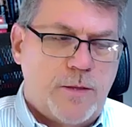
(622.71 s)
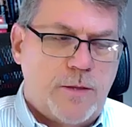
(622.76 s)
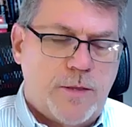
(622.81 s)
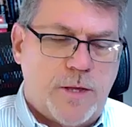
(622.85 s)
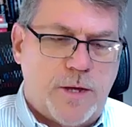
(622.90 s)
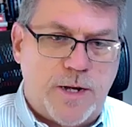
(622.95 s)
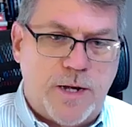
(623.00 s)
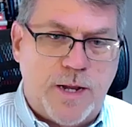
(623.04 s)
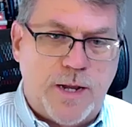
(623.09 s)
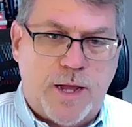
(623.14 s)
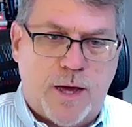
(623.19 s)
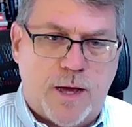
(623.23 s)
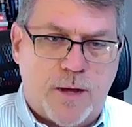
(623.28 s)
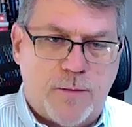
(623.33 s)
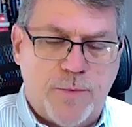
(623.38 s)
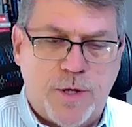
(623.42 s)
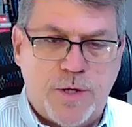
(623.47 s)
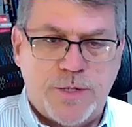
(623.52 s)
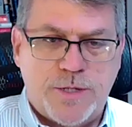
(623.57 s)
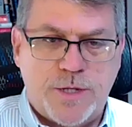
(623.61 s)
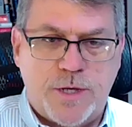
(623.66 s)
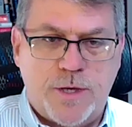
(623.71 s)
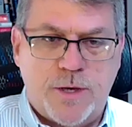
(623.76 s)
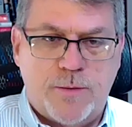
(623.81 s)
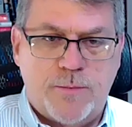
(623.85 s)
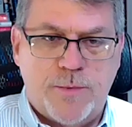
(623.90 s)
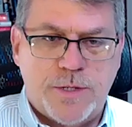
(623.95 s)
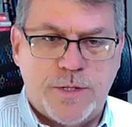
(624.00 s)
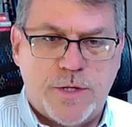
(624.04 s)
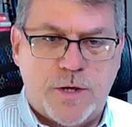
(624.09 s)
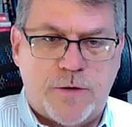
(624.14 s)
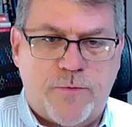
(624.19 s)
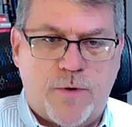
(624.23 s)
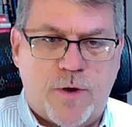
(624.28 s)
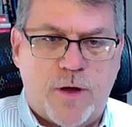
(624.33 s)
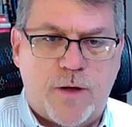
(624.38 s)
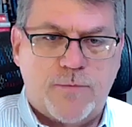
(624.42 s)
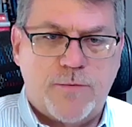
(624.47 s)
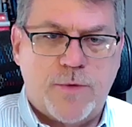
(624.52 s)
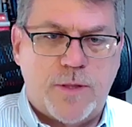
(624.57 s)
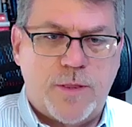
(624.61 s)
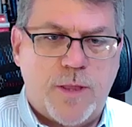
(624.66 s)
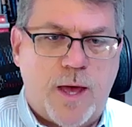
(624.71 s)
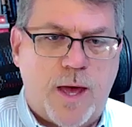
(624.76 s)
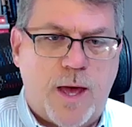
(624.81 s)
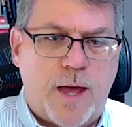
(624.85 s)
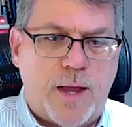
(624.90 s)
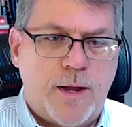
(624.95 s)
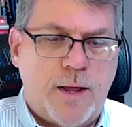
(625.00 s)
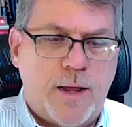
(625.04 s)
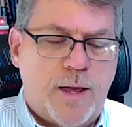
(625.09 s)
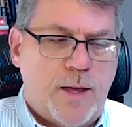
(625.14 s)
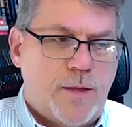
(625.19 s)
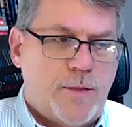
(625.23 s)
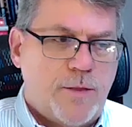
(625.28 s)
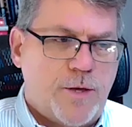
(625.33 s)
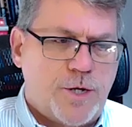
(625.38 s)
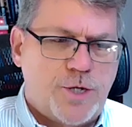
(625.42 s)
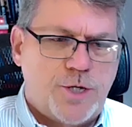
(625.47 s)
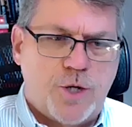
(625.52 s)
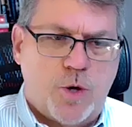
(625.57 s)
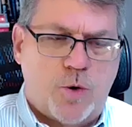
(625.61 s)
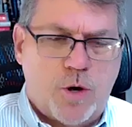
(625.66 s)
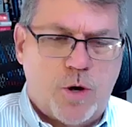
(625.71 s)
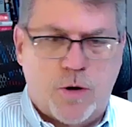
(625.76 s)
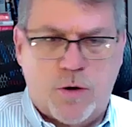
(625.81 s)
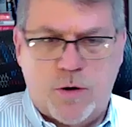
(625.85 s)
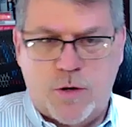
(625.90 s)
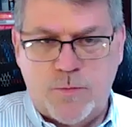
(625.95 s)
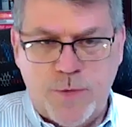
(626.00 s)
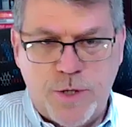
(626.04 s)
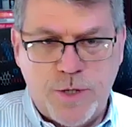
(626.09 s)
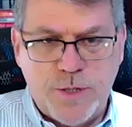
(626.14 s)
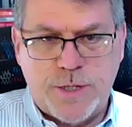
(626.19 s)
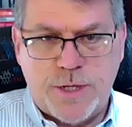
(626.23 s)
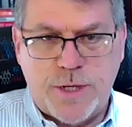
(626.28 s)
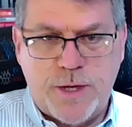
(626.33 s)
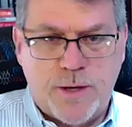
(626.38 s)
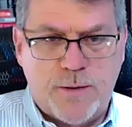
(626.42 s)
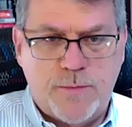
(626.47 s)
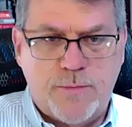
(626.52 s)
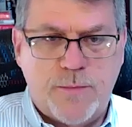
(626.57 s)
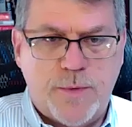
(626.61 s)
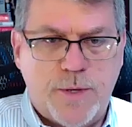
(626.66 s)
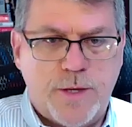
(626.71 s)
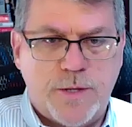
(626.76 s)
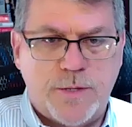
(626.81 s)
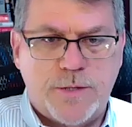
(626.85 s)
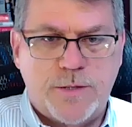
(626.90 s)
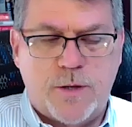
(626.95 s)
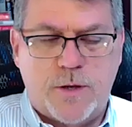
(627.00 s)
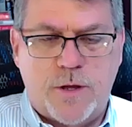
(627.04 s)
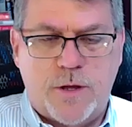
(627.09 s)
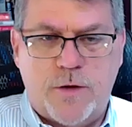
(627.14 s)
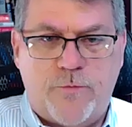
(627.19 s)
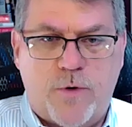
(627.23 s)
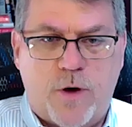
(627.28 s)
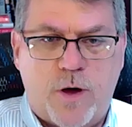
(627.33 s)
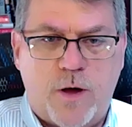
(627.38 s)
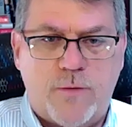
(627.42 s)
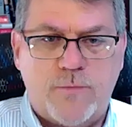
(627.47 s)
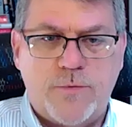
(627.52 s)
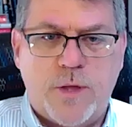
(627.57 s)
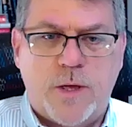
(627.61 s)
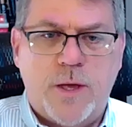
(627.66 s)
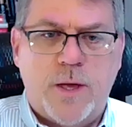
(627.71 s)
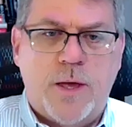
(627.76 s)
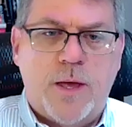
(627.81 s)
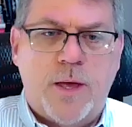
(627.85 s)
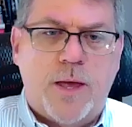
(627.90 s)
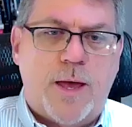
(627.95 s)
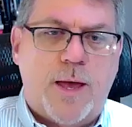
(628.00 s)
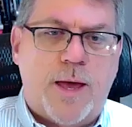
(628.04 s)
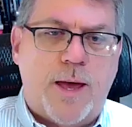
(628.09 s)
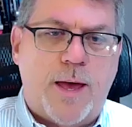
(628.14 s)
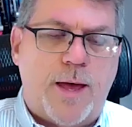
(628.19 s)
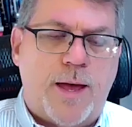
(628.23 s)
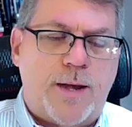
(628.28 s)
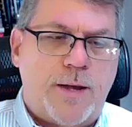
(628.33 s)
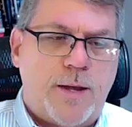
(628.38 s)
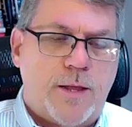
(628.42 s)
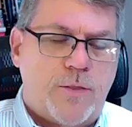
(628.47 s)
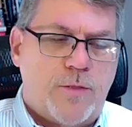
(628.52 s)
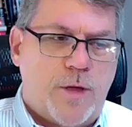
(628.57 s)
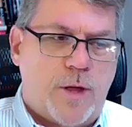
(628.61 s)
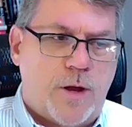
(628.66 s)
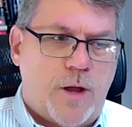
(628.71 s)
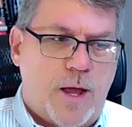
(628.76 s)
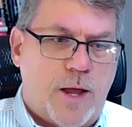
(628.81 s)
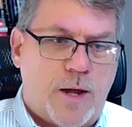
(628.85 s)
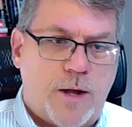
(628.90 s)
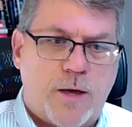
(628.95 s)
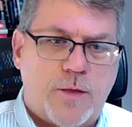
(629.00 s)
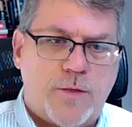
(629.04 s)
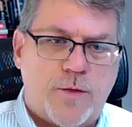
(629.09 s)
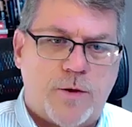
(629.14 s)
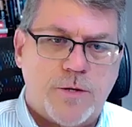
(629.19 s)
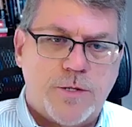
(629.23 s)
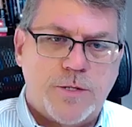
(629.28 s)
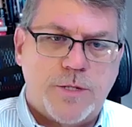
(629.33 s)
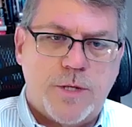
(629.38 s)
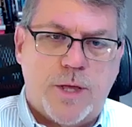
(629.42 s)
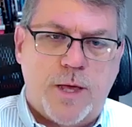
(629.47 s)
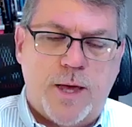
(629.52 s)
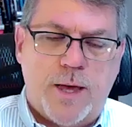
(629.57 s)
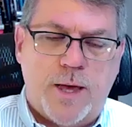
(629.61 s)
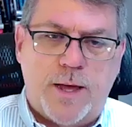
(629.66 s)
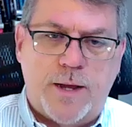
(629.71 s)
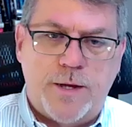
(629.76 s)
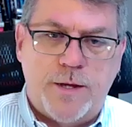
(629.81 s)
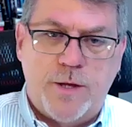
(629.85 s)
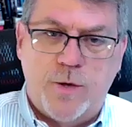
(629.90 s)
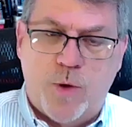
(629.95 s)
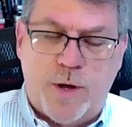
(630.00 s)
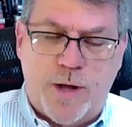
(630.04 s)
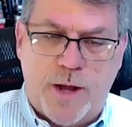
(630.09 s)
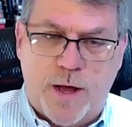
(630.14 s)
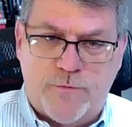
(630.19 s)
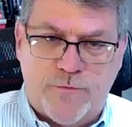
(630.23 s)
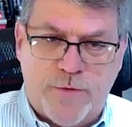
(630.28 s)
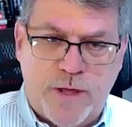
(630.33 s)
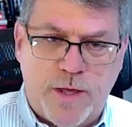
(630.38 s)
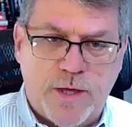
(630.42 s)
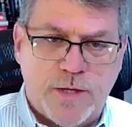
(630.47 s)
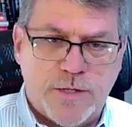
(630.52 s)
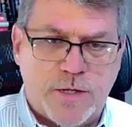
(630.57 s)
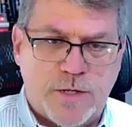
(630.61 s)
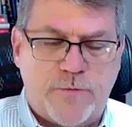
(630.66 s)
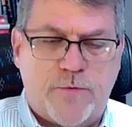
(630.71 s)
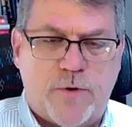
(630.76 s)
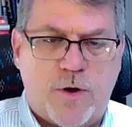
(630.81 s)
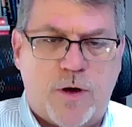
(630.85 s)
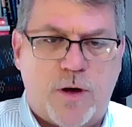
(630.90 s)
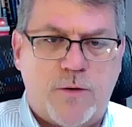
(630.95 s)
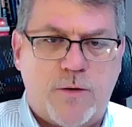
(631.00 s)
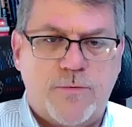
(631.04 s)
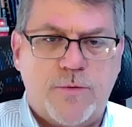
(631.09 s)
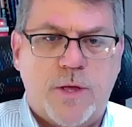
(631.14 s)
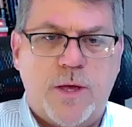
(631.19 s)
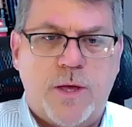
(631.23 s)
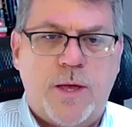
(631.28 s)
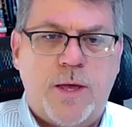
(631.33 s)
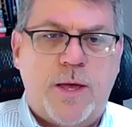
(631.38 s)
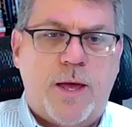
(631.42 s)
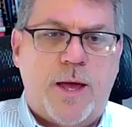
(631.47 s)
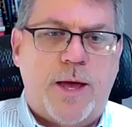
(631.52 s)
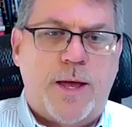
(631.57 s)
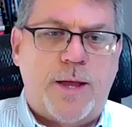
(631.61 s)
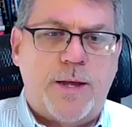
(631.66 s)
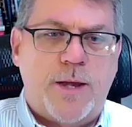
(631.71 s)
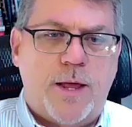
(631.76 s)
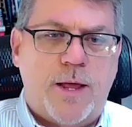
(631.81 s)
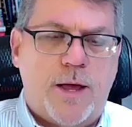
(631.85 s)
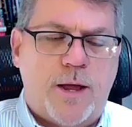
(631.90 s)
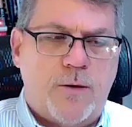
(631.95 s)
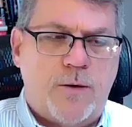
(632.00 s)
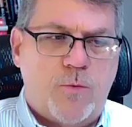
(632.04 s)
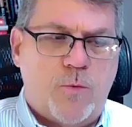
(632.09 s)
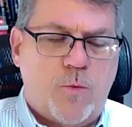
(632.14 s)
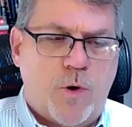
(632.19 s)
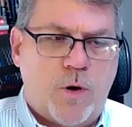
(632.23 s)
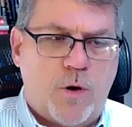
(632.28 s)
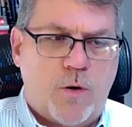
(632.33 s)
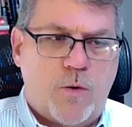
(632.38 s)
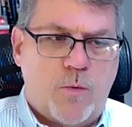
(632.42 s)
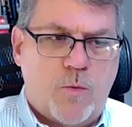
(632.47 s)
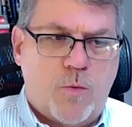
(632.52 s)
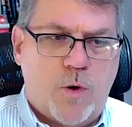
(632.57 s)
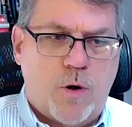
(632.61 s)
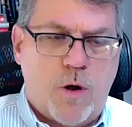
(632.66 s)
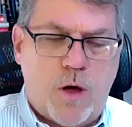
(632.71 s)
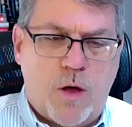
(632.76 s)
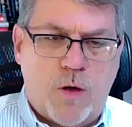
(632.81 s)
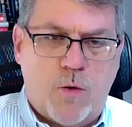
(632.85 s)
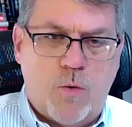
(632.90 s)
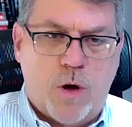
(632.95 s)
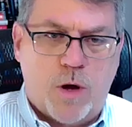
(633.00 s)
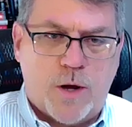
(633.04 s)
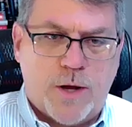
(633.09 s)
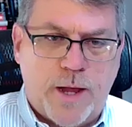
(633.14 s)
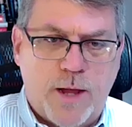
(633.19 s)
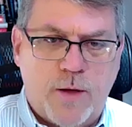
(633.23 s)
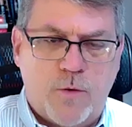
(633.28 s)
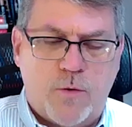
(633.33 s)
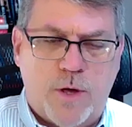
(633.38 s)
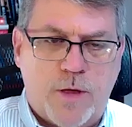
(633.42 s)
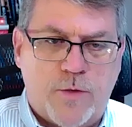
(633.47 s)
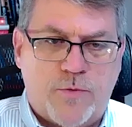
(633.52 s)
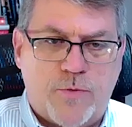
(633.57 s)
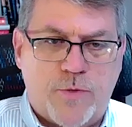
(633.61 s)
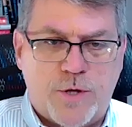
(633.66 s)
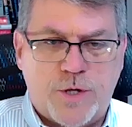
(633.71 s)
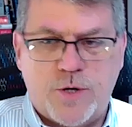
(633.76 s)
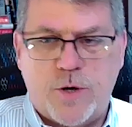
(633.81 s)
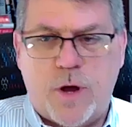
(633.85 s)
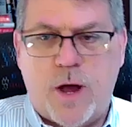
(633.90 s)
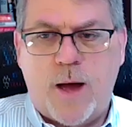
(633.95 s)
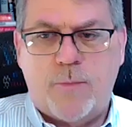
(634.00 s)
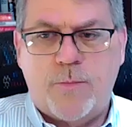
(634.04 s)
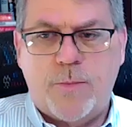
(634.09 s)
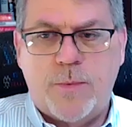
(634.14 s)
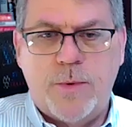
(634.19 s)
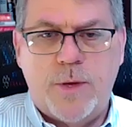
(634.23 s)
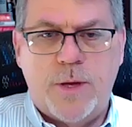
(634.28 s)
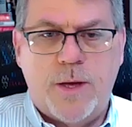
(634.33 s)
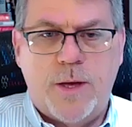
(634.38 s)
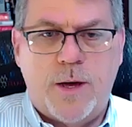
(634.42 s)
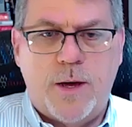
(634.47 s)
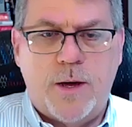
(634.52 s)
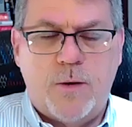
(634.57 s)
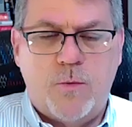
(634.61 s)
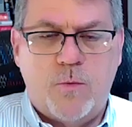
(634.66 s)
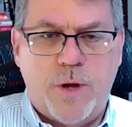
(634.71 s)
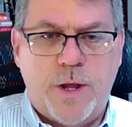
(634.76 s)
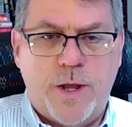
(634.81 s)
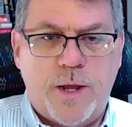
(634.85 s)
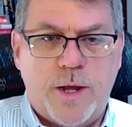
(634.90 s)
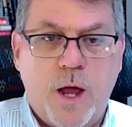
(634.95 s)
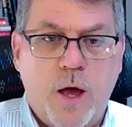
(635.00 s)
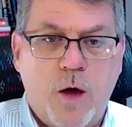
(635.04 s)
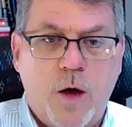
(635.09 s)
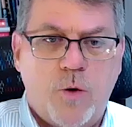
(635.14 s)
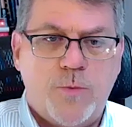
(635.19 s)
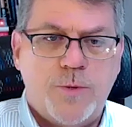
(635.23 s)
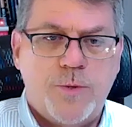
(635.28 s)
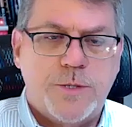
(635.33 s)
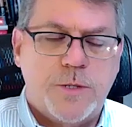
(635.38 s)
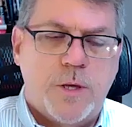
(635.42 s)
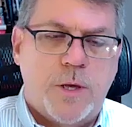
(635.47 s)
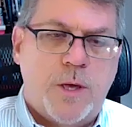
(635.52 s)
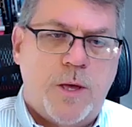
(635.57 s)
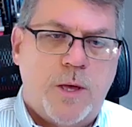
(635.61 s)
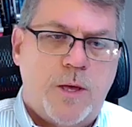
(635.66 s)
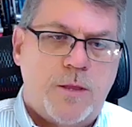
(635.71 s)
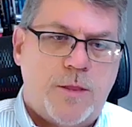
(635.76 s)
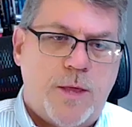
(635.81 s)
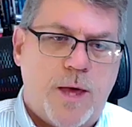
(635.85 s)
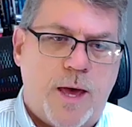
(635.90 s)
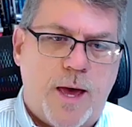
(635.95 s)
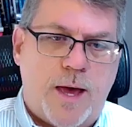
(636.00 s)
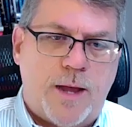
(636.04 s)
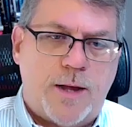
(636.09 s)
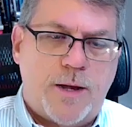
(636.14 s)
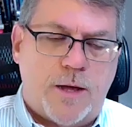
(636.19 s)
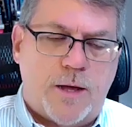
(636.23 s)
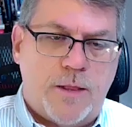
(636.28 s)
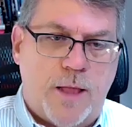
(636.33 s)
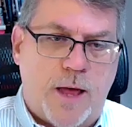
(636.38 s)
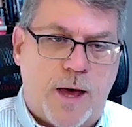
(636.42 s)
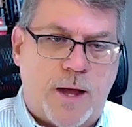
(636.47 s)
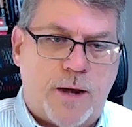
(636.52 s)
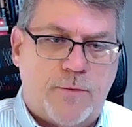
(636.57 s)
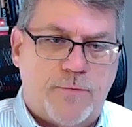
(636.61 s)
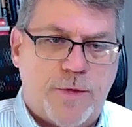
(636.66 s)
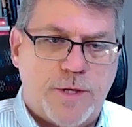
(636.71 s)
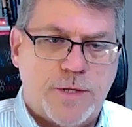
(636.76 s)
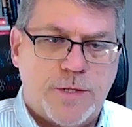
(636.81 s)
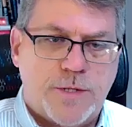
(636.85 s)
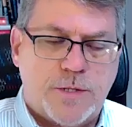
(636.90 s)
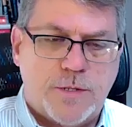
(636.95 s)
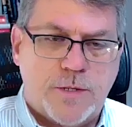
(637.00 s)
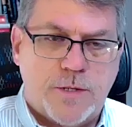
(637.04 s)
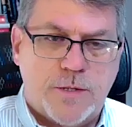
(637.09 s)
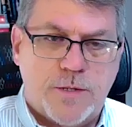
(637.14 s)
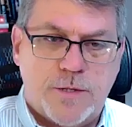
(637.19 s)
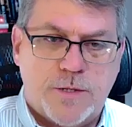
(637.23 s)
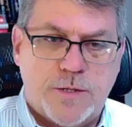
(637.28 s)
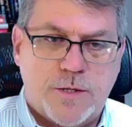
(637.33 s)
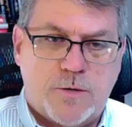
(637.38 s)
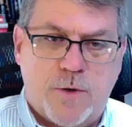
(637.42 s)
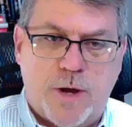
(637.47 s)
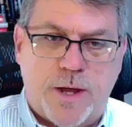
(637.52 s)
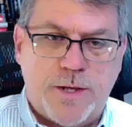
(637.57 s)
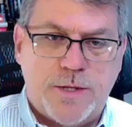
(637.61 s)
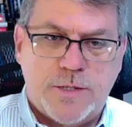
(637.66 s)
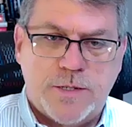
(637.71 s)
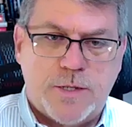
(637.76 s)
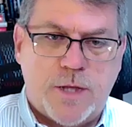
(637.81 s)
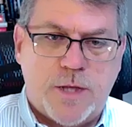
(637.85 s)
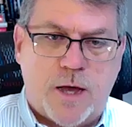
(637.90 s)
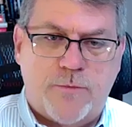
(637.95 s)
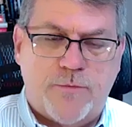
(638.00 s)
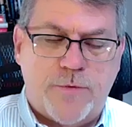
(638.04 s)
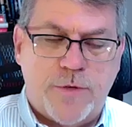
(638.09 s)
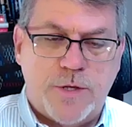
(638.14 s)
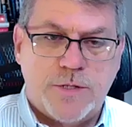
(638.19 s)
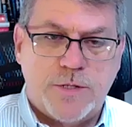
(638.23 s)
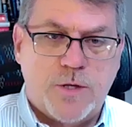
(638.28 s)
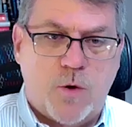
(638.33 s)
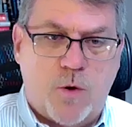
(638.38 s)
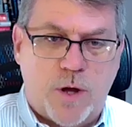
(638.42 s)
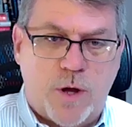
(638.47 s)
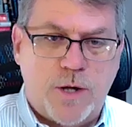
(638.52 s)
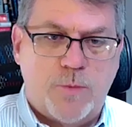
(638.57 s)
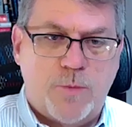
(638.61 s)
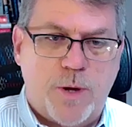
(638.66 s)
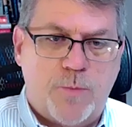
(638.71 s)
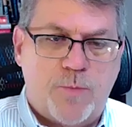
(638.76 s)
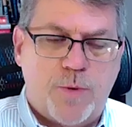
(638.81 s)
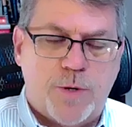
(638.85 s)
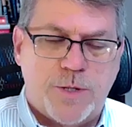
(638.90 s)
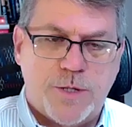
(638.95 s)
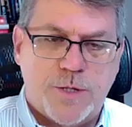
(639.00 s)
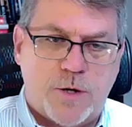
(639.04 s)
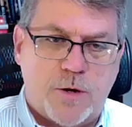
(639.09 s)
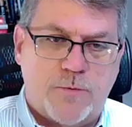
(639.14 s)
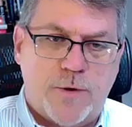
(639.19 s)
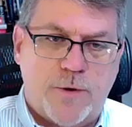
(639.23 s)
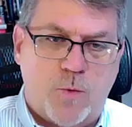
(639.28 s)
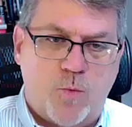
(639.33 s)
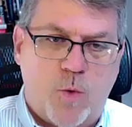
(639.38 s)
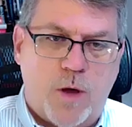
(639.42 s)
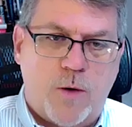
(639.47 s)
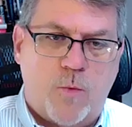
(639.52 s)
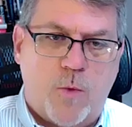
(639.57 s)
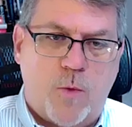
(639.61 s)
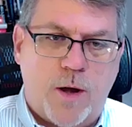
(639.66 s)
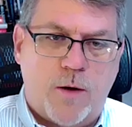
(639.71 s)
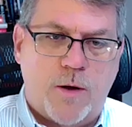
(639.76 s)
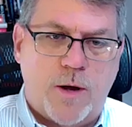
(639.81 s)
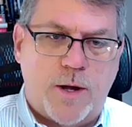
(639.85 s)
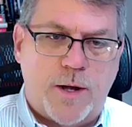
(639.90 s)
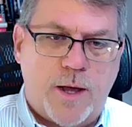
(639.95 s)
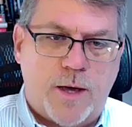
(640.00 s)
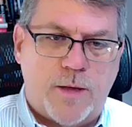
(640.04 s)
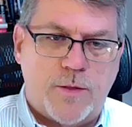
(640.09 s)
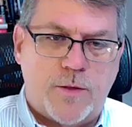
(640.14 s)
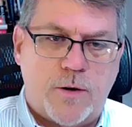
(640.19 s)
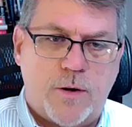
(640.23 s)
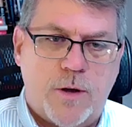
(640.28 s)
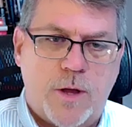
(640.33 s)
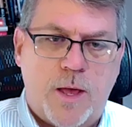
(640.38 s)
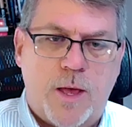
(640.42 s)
The Neon Museum is involved in that. The Showgirl Museum is involved, and others, and UNLV is involved, and we're all working with the Trop in hopes that a lot of this great stuff is going to be preserved in one way or another.